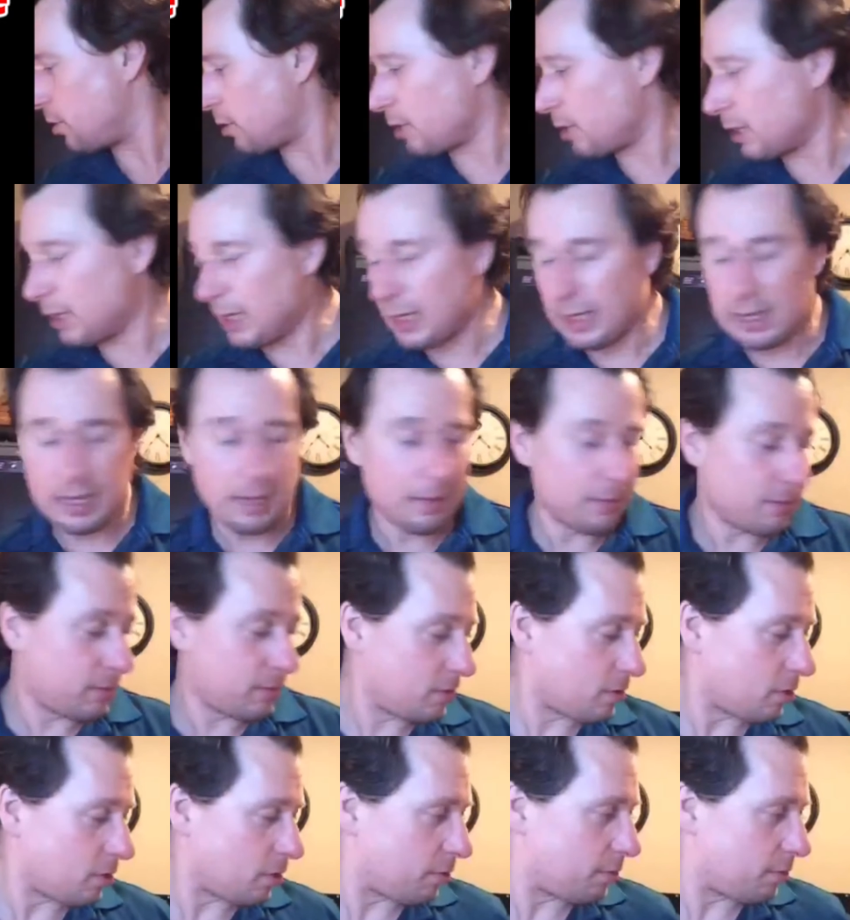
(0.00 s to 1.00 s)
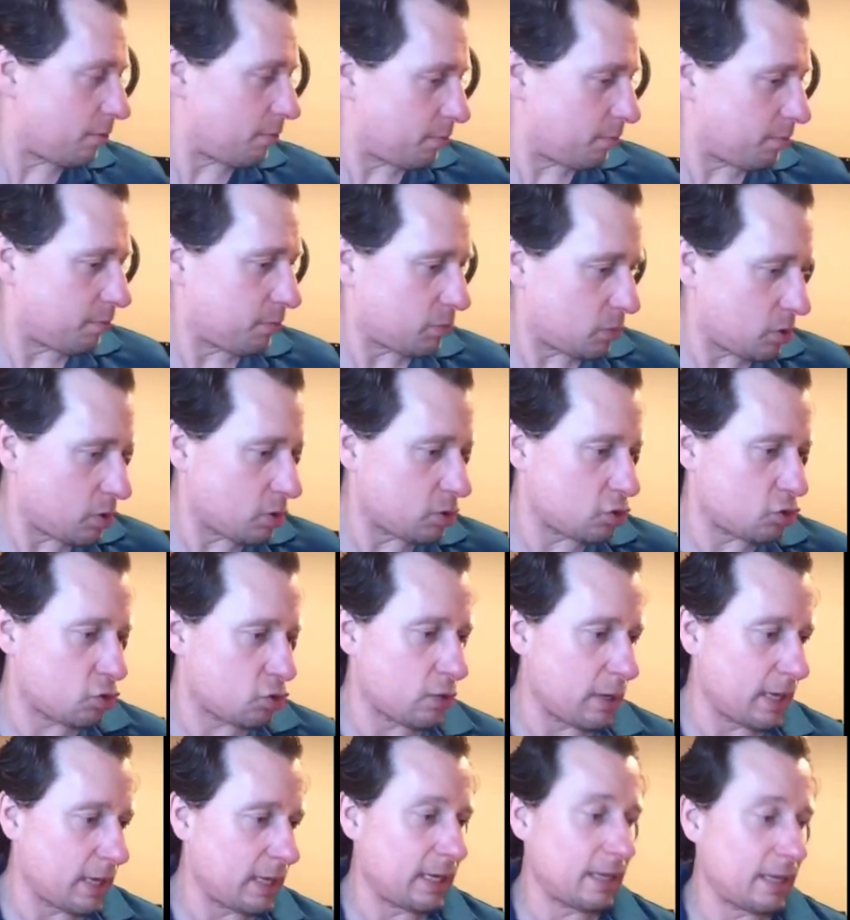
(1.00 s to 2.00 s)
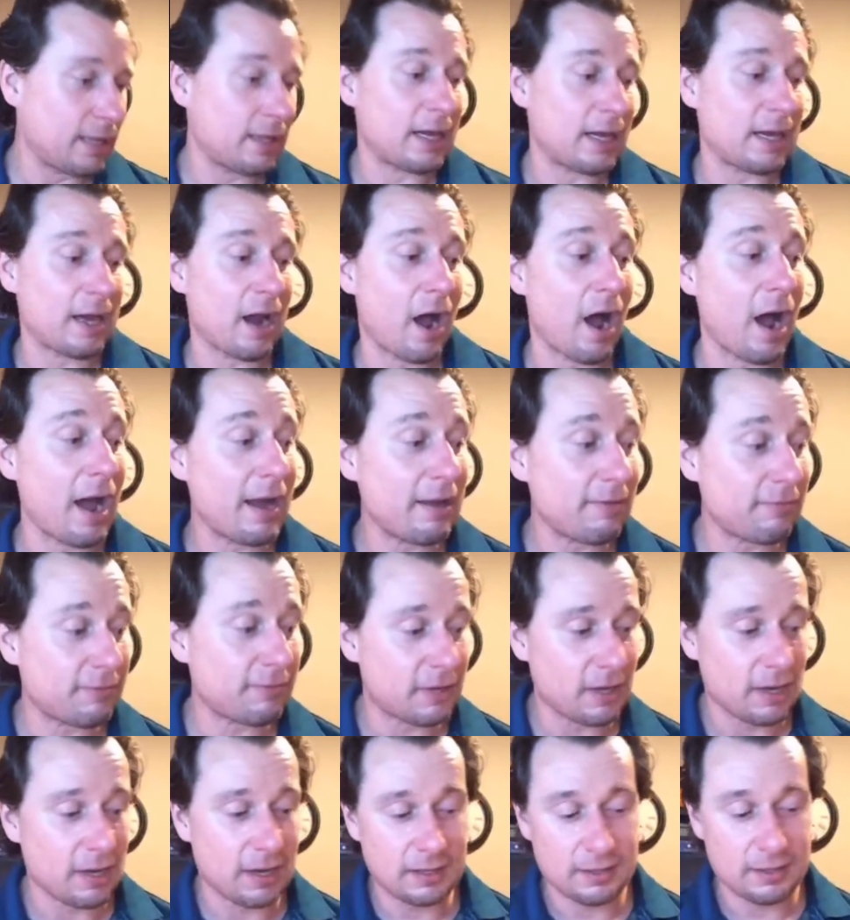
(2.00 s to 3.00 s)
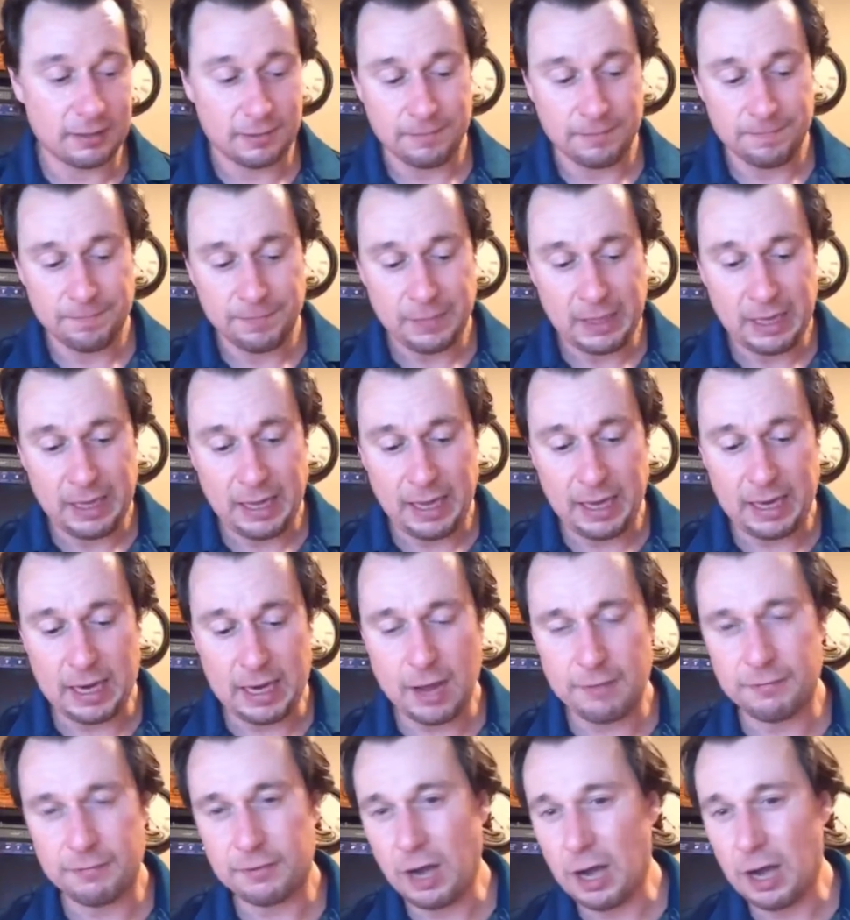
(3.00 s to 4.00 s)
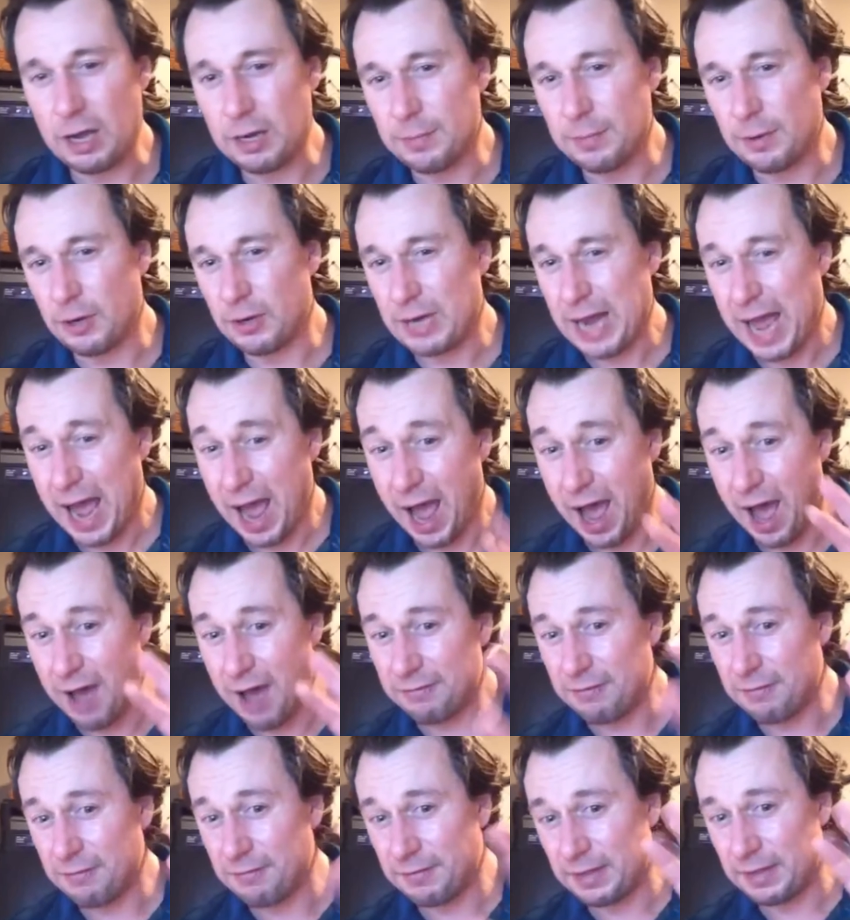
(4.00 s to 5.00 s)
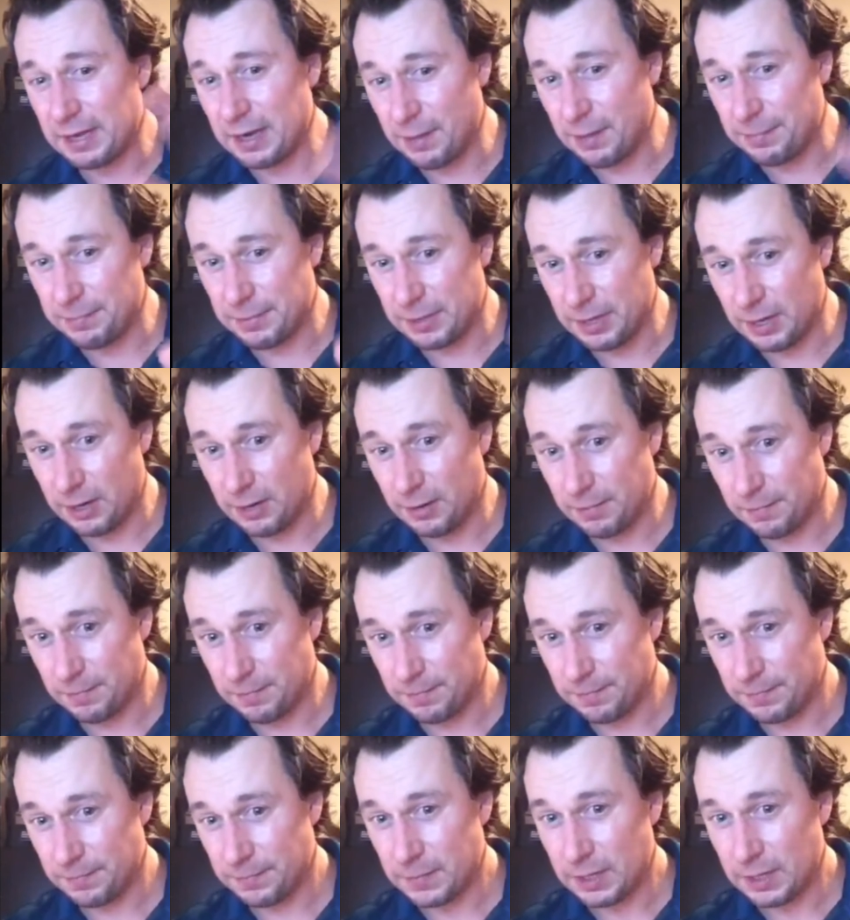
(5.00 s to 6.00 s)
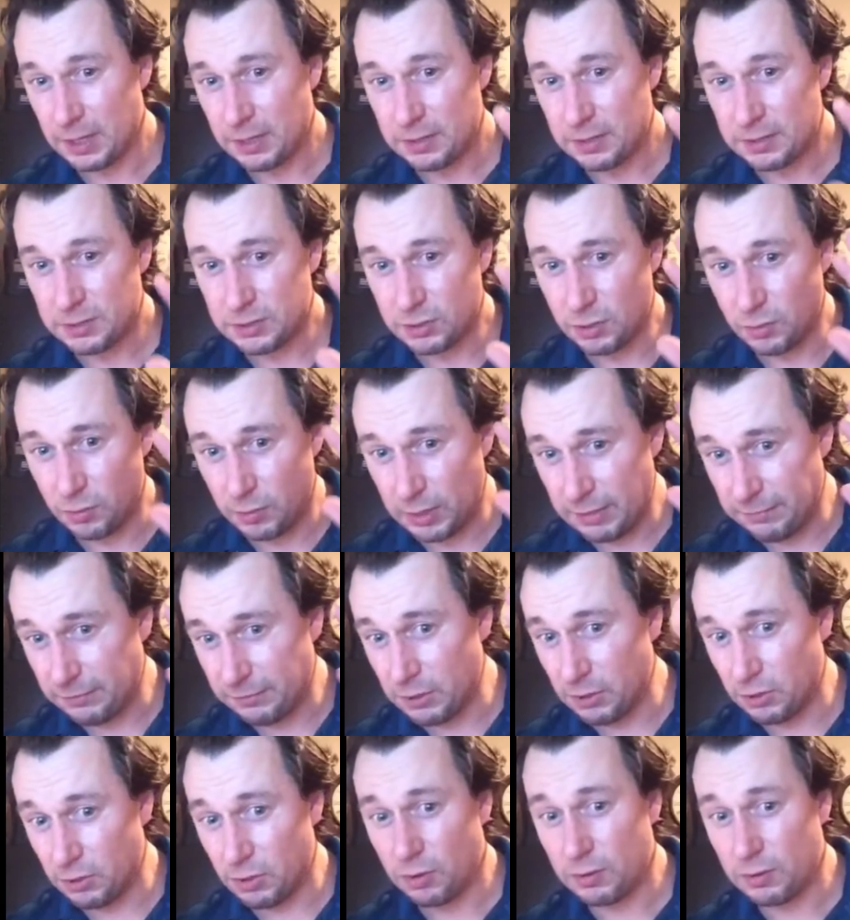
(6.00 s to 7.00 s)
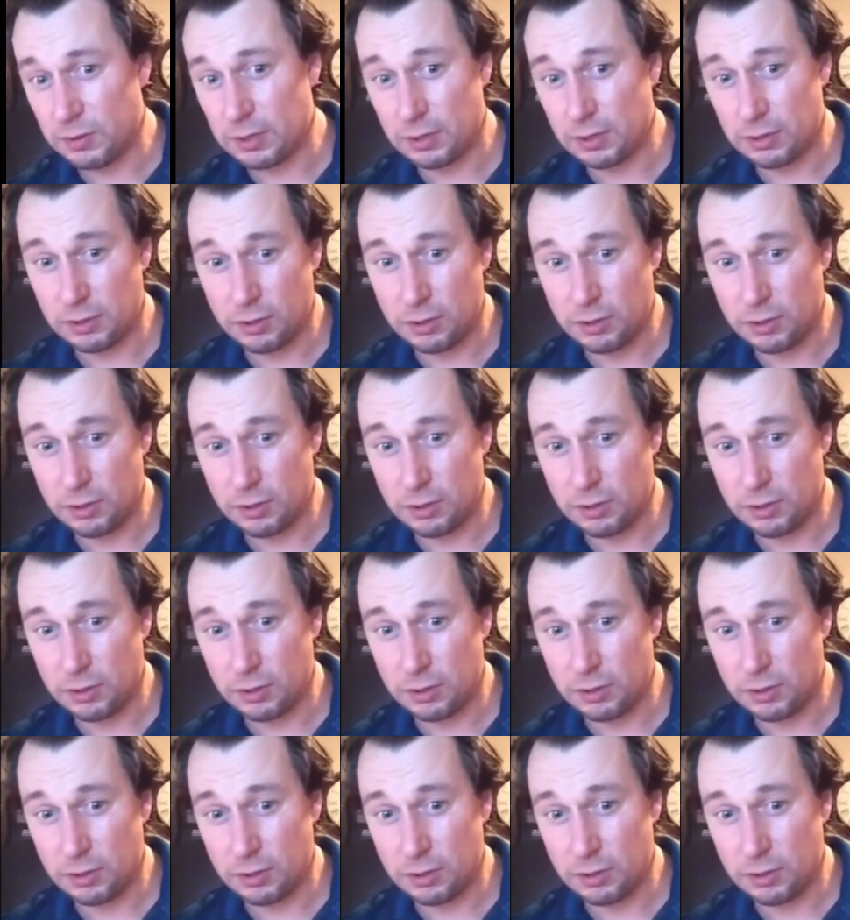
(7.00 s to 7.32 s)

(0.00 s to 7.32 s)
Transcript: going to get the training that I've done, and I've got about half of it up there. So if you go there, you're